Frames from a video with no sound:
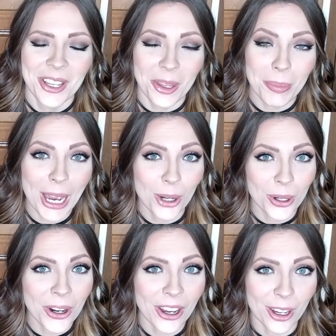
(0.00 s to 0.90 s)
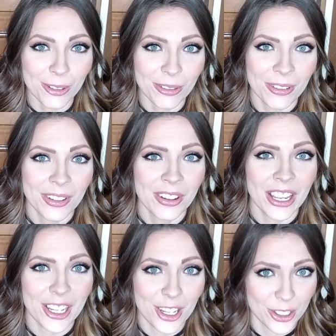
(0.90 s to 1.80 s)
the power of
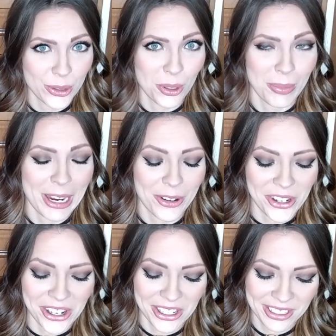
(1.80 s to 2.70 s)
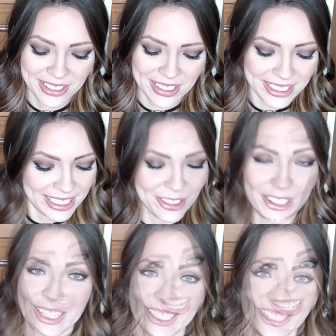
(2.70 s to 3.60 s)
a contour powder until
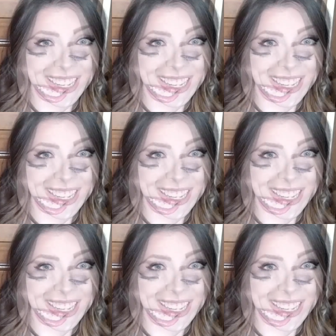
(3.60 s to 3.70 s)
this.